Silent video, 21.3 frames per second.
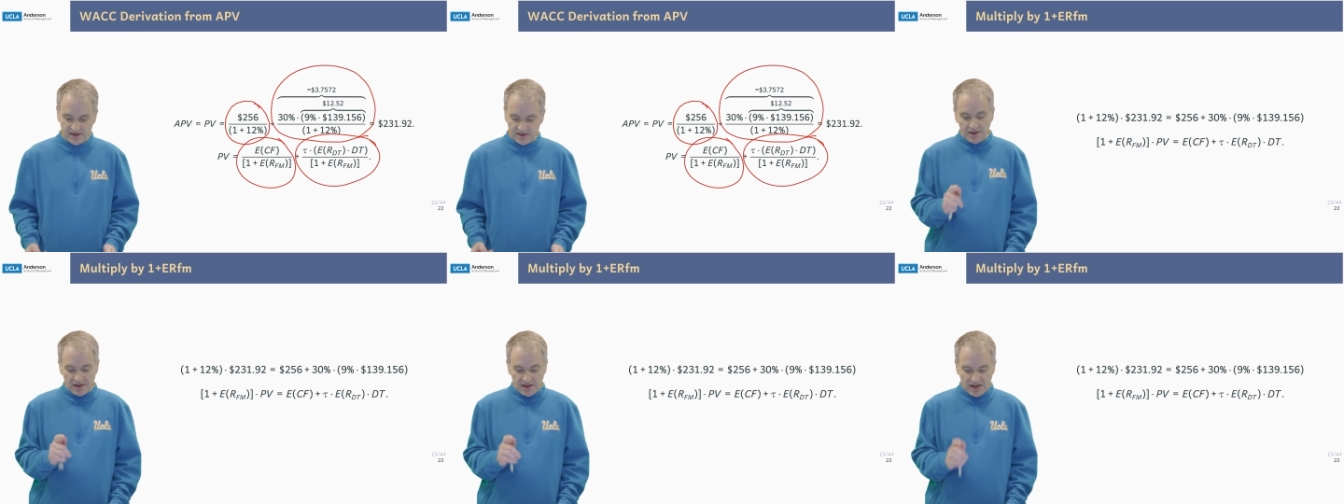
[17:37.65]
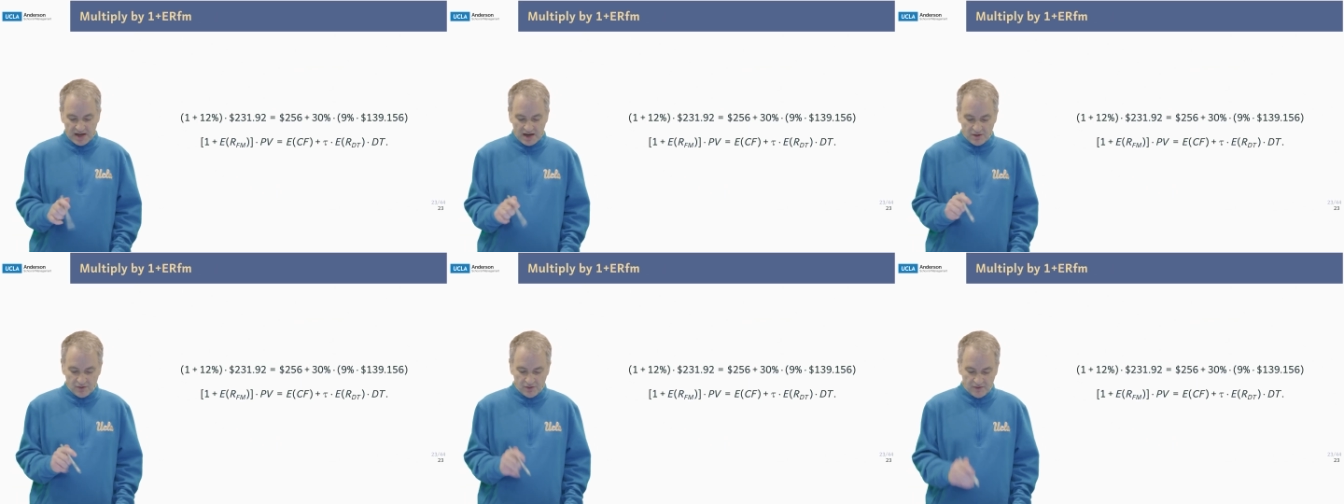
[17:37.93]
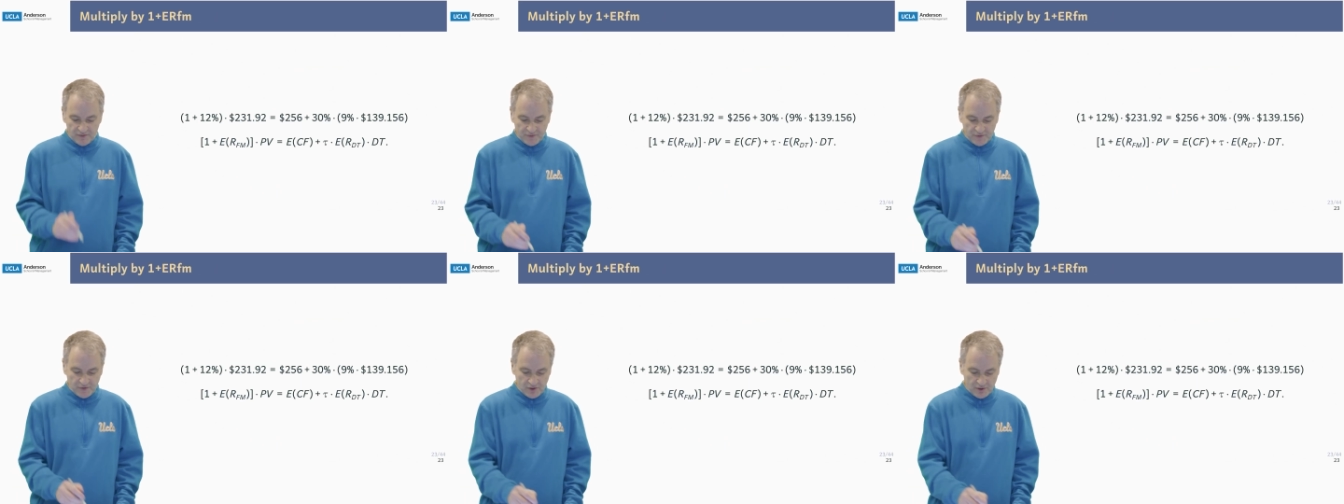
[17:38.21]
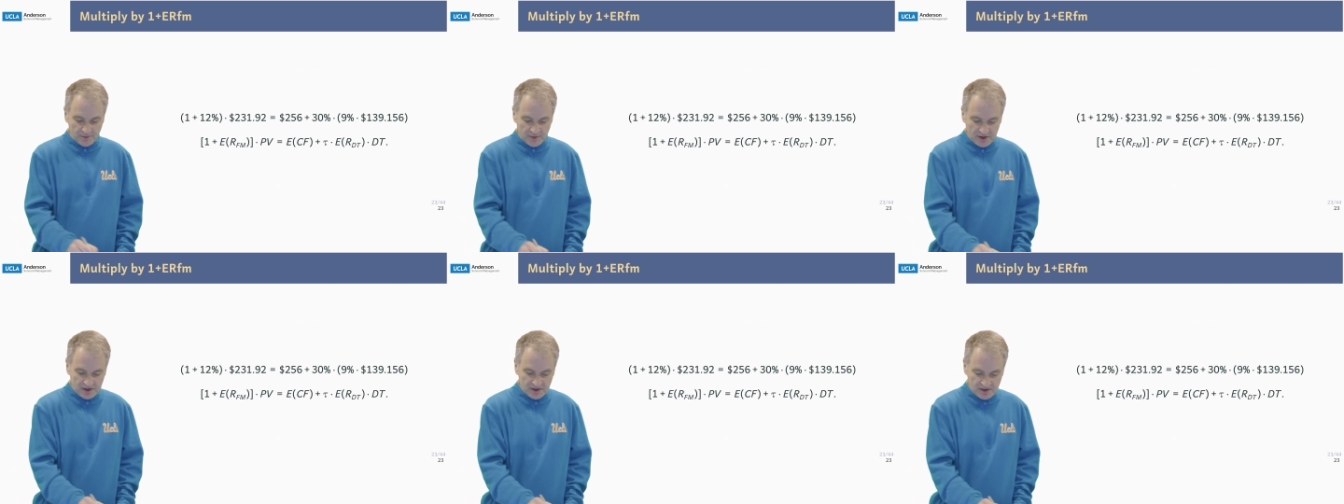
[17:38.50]
Now the
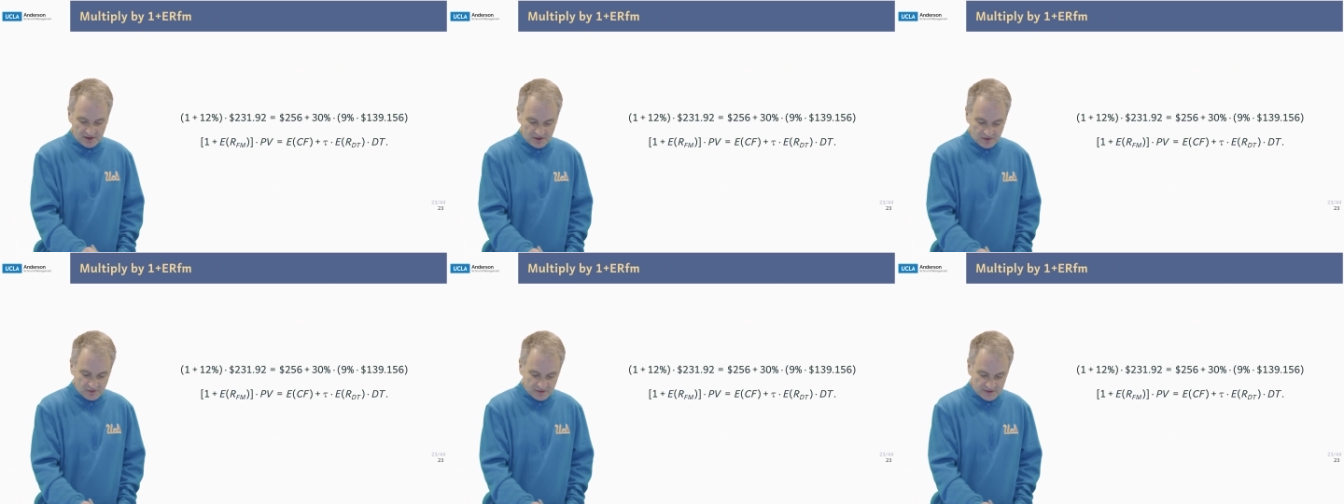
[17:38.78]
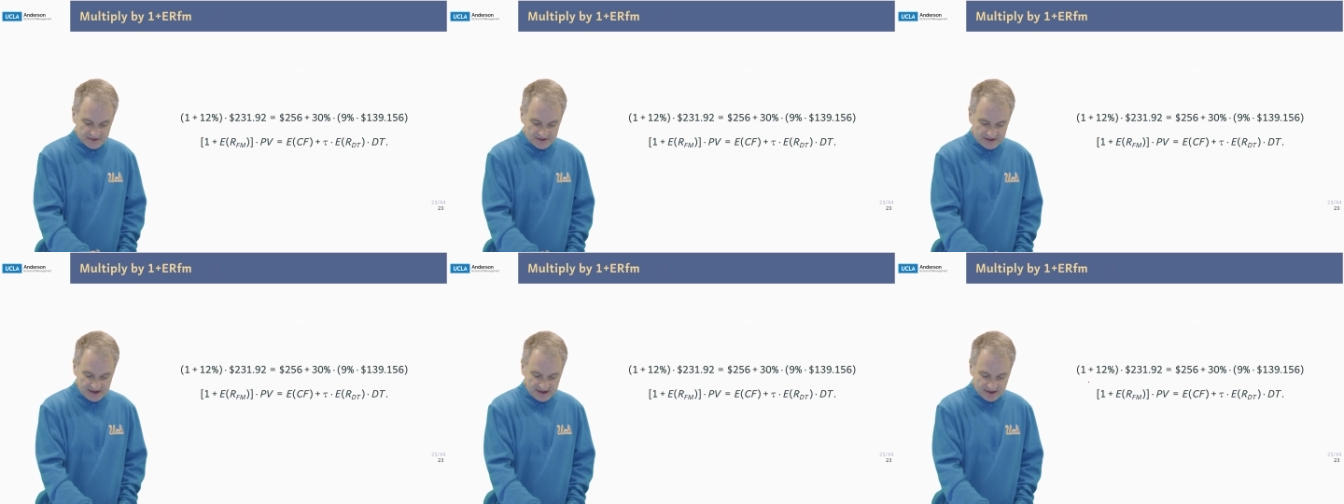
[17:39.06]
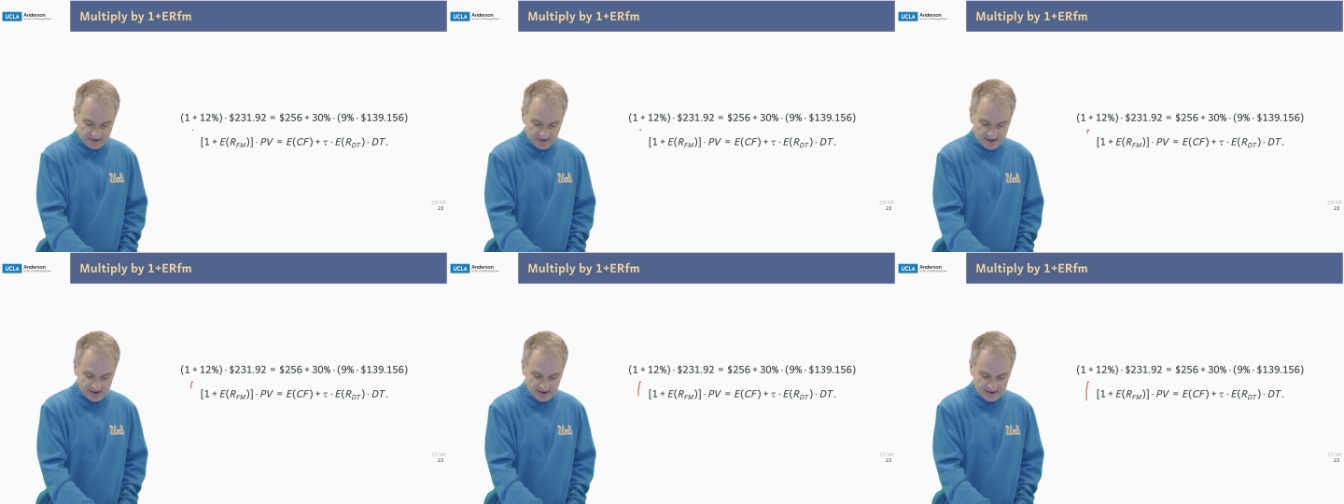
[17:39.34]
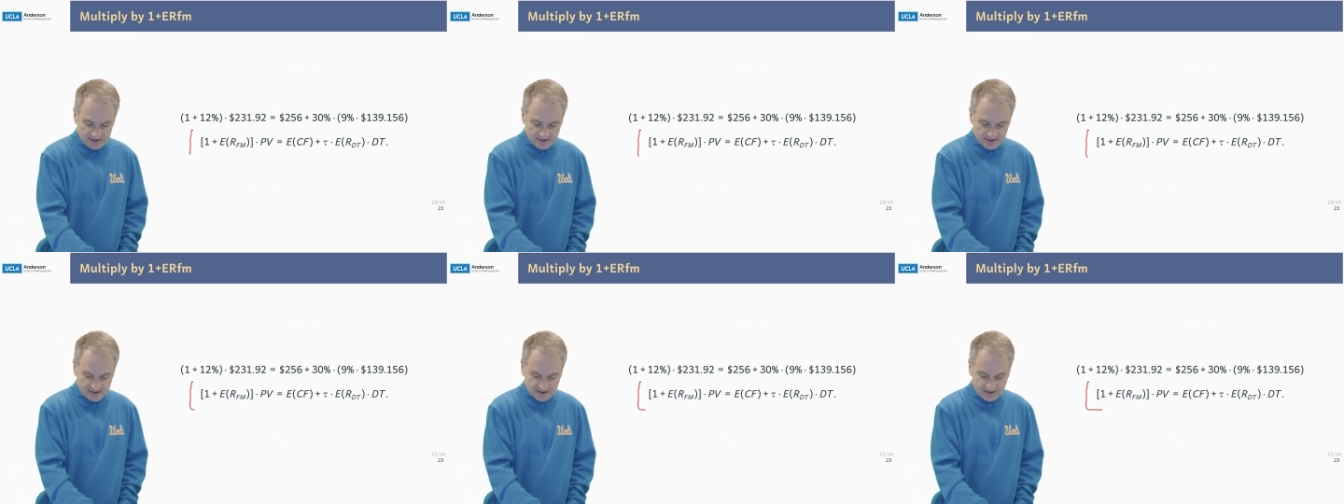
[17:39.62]
formula looks like
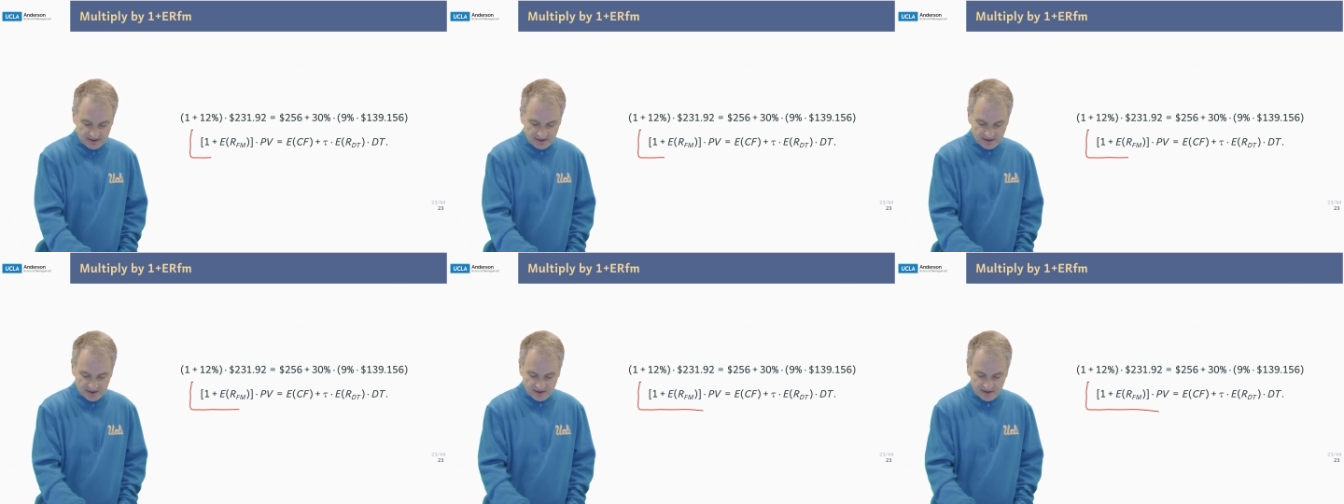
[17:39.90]
this.